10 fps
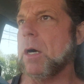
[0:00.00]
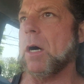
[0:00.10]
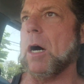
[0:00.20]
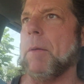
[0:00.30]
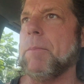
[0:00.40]

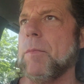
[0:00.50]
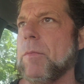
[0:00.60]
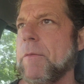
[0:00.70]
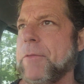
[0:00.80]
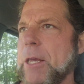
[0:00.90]
um,
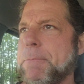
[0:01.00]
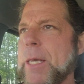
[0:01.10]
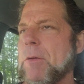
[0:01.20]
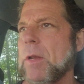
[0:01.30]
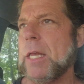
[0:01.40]

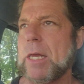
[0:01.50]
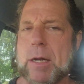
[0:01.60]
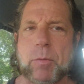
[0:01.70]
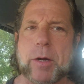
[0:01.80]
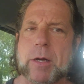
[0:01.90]
BP,
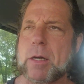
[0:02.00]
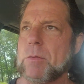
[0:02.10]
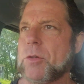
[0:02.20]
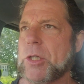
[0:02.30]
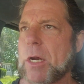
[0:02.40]
know, we are
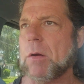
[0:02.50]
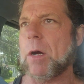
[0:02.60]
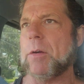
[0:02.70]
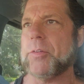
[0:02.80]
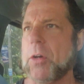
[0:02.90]
gonna share
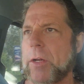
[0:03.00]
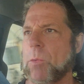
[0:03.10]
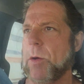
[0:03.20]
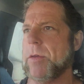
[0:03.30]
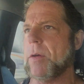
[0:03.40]
our journey
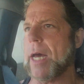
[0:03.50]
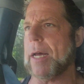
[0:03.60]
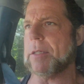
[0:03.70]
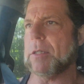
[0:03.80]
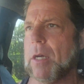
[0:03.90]
with you
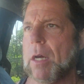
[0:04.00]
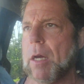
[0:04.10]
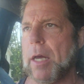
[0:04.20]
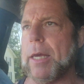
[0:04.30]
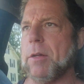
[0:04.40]
guys
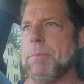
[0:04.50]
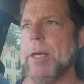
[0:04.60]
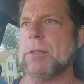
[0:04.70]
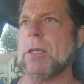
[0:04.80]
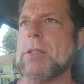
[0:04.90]
it'll
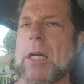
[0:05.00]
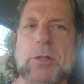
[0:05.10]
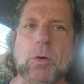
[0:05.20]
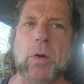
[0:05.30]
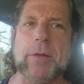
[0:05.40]
be a success
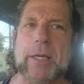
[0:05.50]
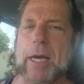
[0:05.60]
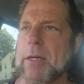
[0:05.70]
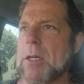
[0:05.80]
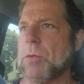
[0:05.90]
story at the
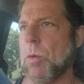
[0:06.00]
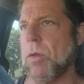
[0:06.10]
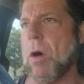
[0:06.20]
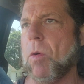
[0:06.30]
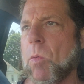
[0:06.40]
end because we'll
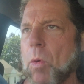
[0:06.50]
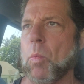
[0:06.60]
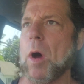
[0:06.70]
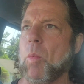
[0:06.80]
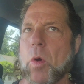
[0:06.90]
know
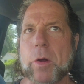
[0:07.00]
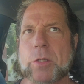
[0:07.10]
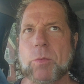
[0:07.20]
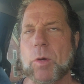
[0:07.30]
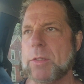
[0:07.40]
what
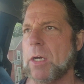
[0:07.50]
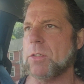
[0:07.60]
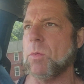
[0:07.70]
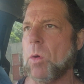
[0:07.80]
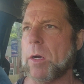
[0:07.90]
works and what
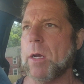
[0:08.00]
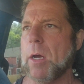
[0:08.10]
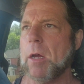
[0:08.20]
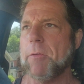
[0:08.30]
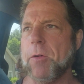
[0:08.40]
doesn't work.
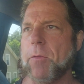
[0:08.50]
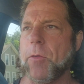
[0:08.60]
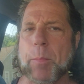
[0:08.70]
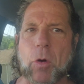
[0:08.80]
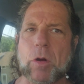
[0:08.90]
For,
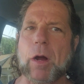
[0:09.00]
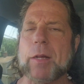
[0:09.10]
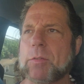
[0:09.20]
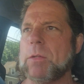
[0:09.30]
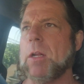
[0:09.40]
for
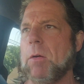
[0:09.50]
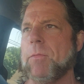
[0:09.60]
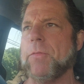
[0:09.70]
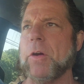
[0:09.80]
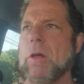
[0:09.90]
motocross, you know,
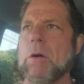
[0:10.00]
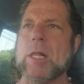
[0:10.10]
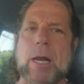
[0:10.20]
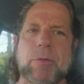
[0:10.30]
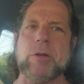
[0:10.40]
if you're a hill
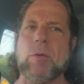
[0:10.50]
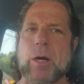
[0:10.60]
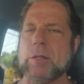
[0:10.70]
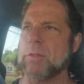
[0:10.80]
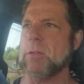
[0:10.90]
climber and you
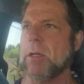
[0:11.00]
want a